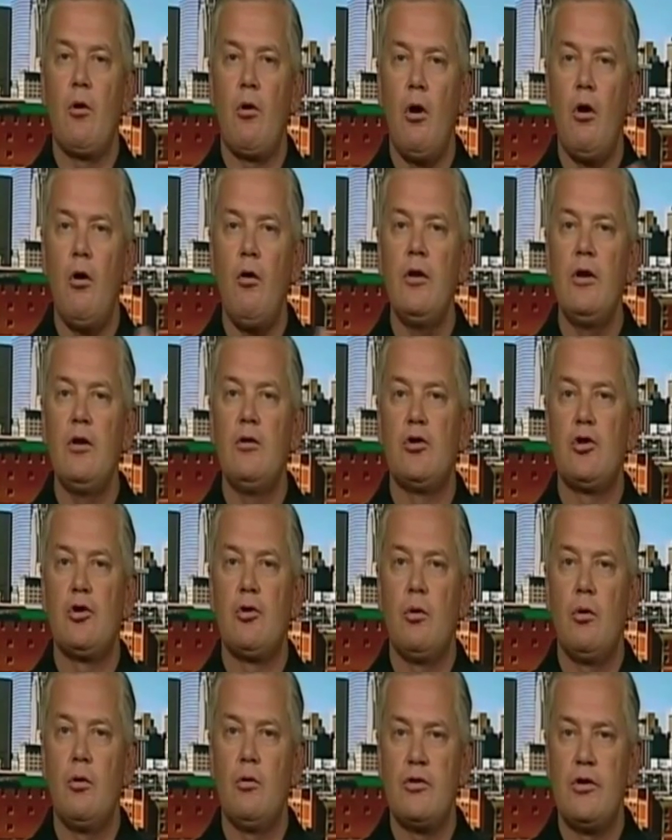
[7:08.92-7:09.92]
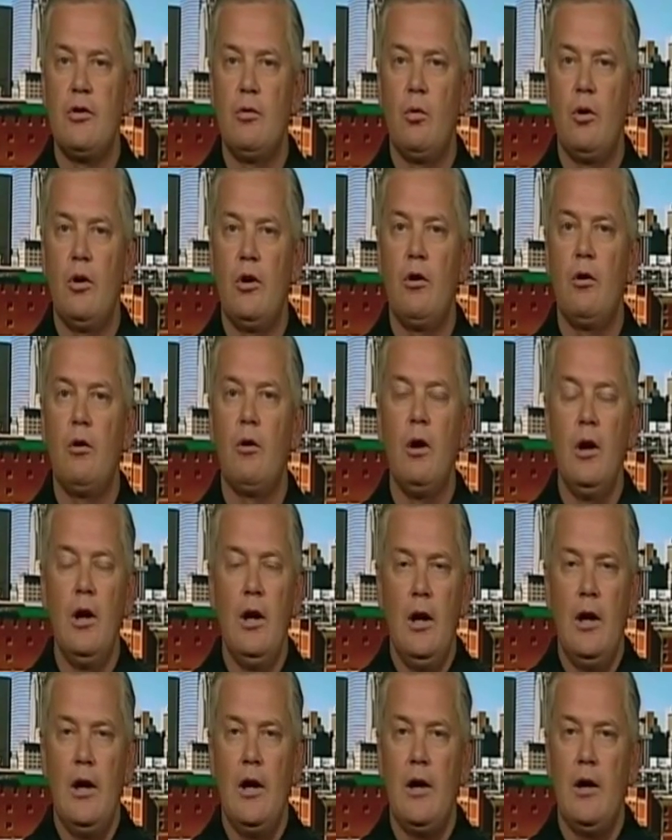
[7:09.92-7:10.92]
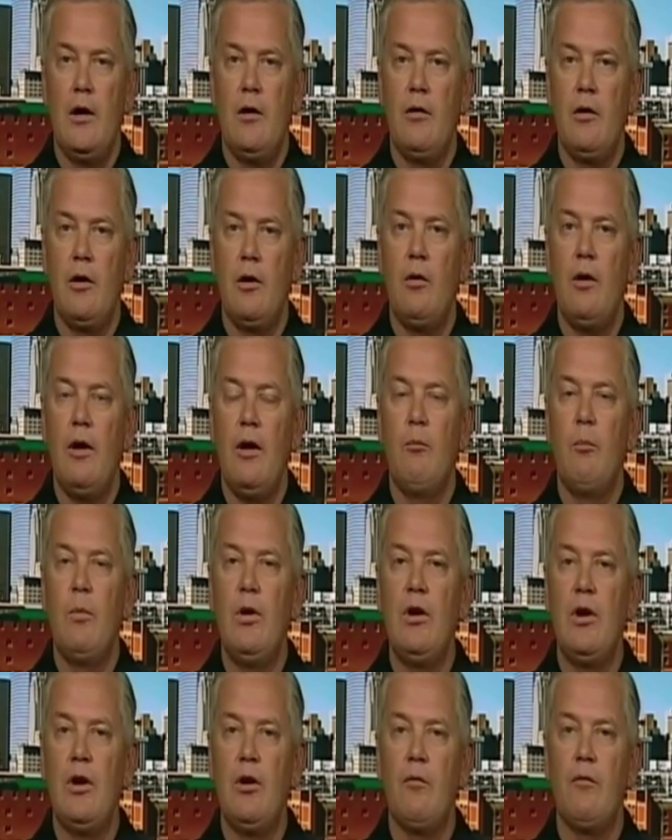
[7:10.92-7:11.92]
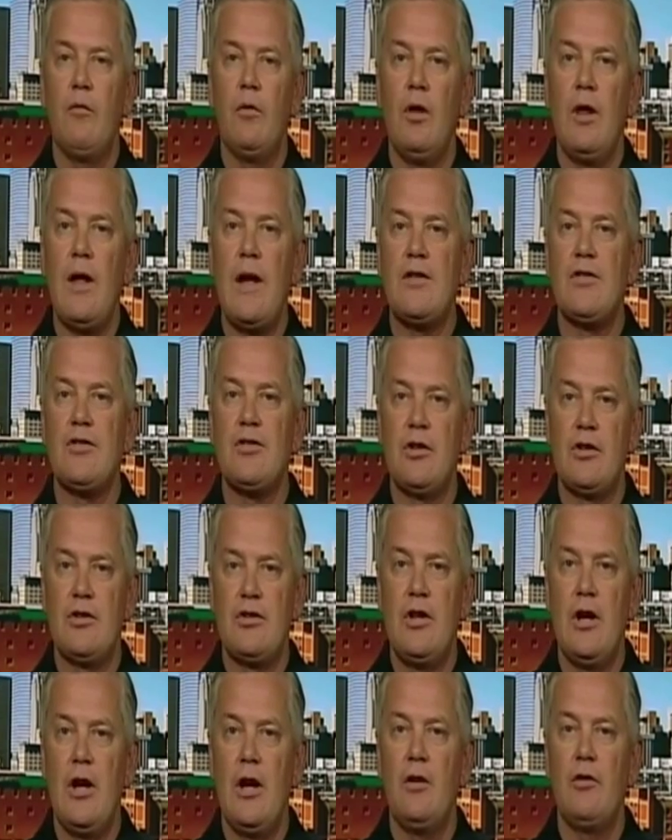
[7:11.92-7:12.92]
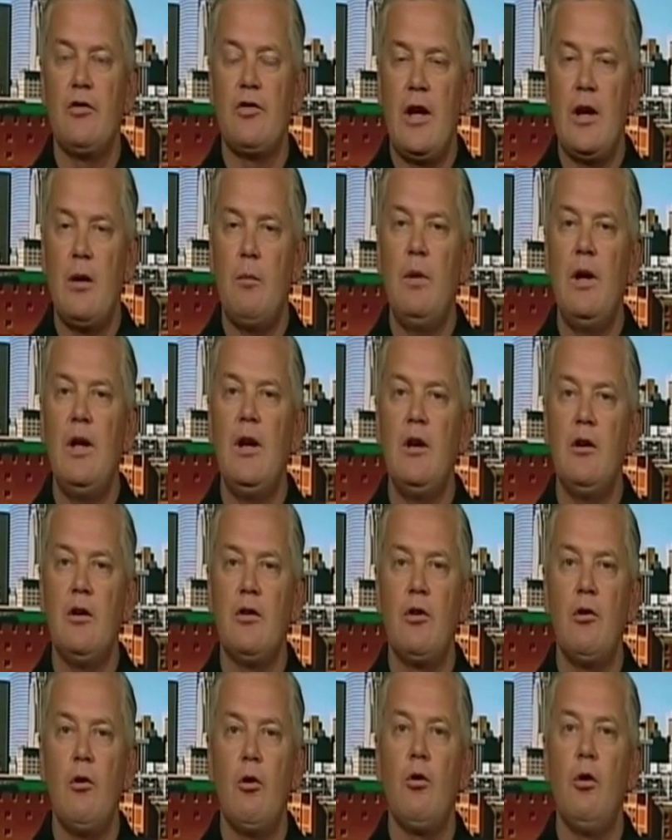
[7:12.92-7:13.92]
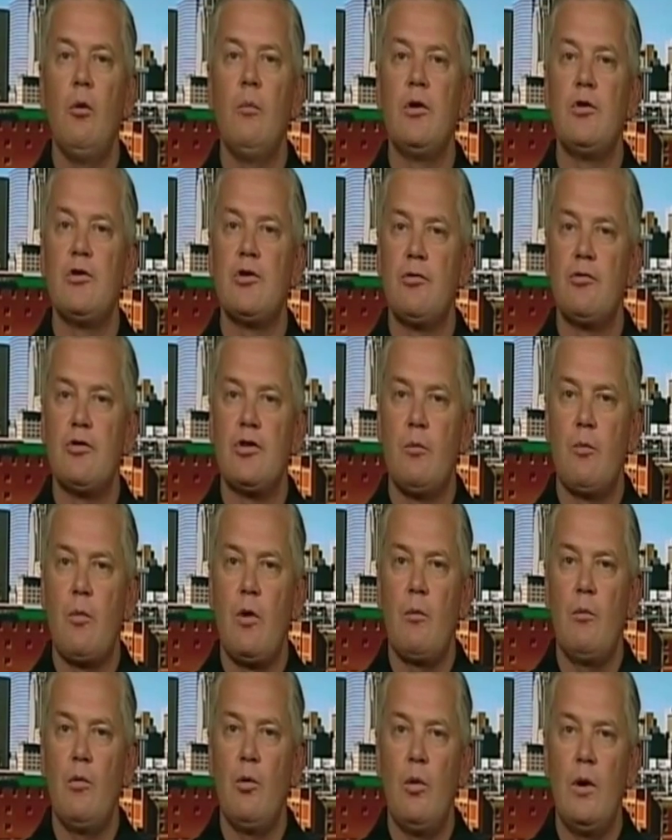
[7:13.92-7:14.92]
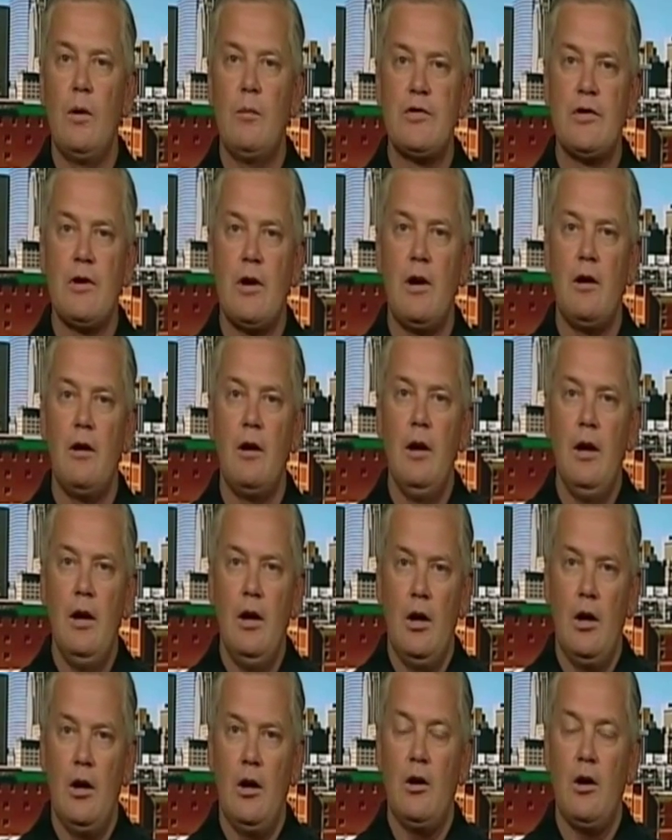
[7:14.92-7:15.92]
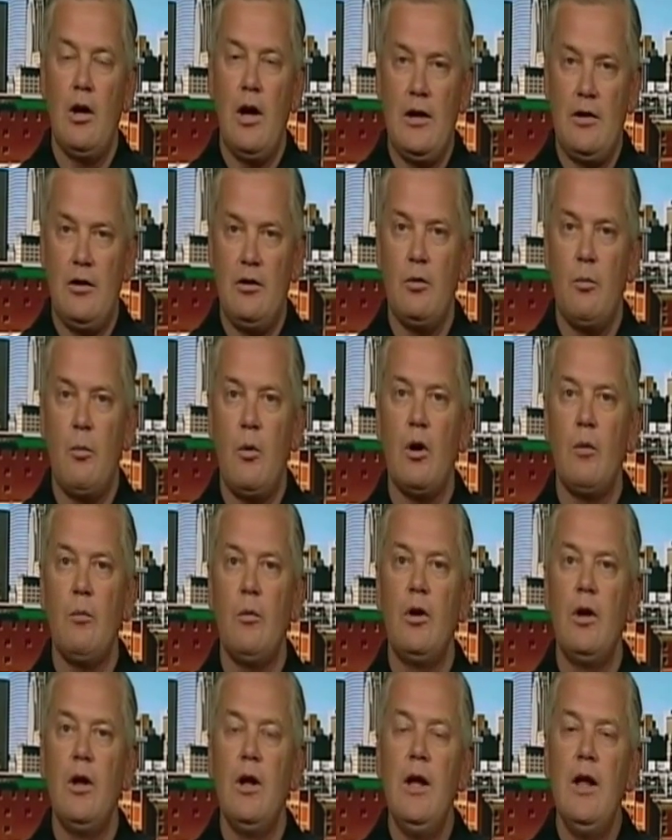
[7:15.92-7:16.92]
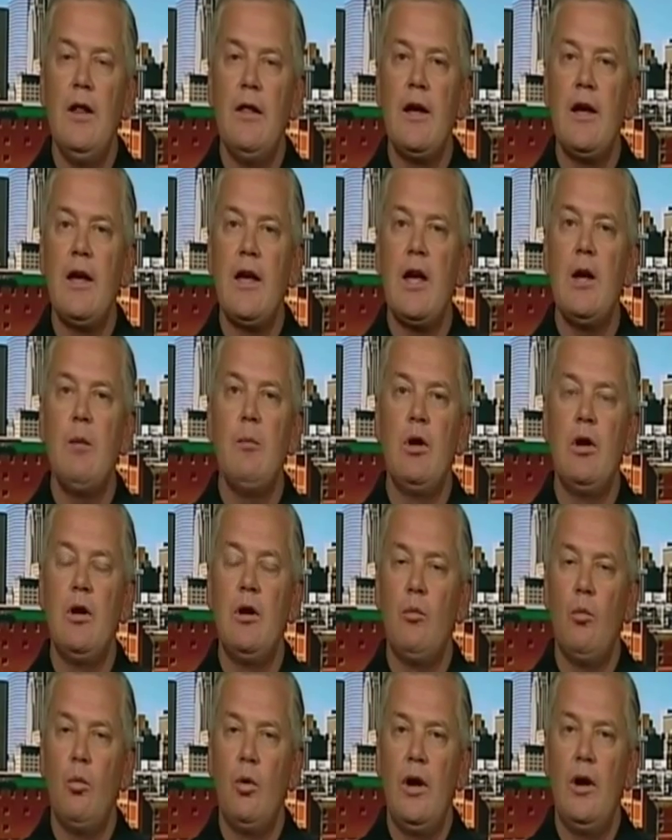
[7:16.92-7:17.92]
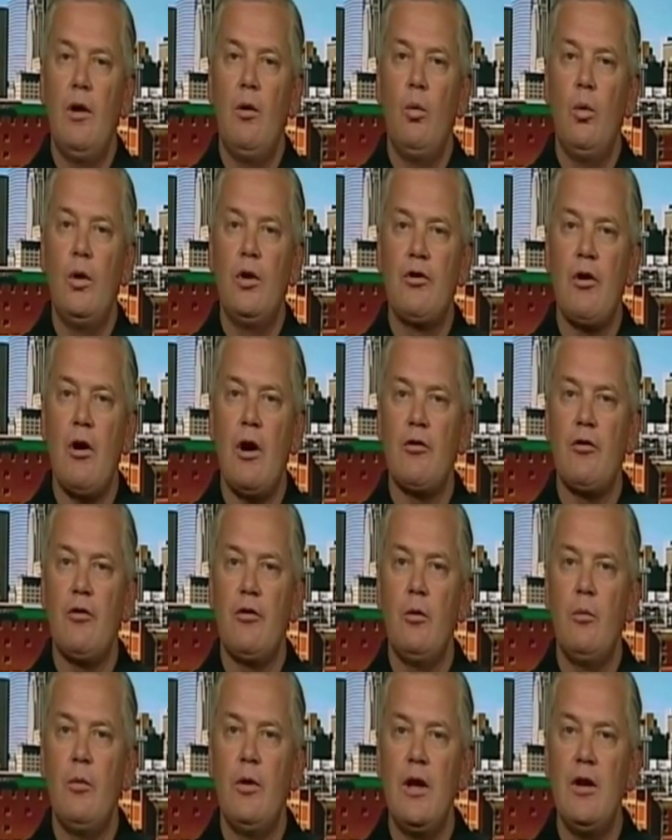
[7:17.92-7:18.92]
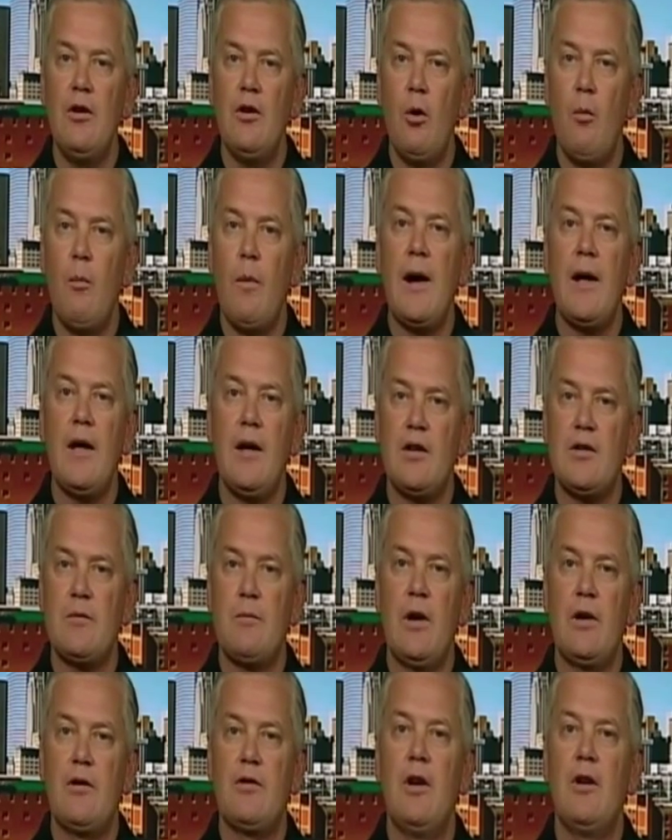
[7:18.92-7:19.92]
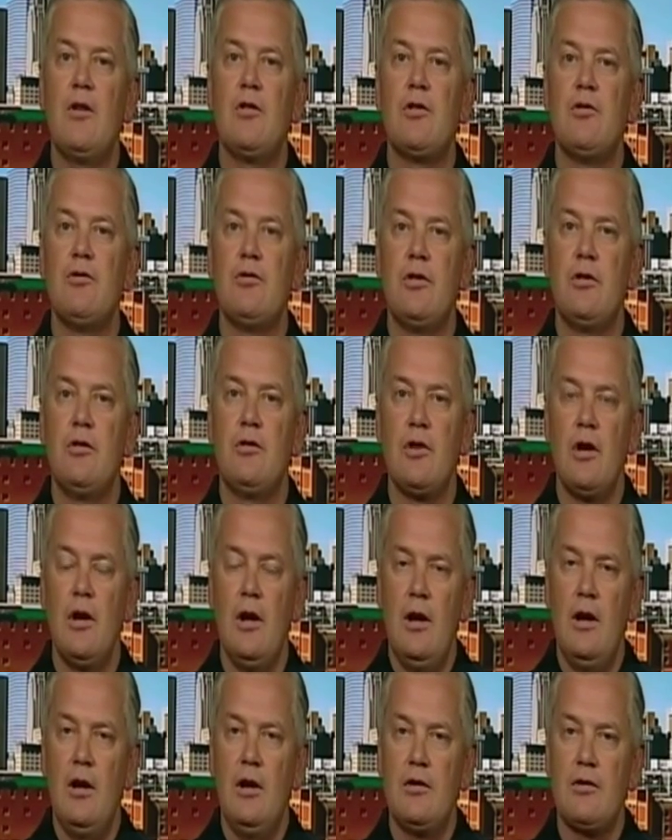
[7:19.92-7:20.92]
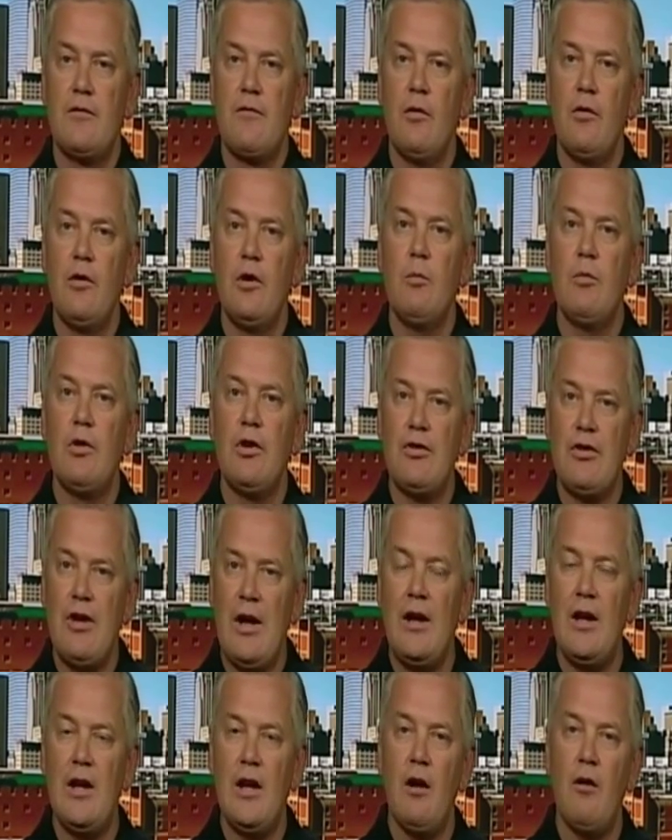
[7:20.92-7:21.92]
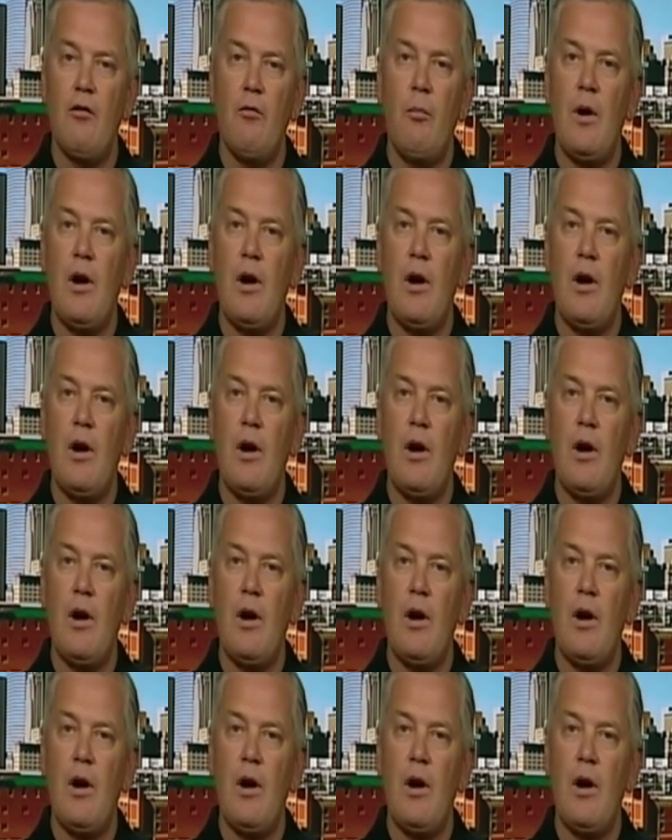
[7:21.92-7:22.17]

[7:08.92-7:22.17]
all the insurers that were here, that have been here for the last 6 days. Had a meeting at the Oklahoma Insurance Department website at the department. They came in, we talked to them, and they know my expectations is for them to take care of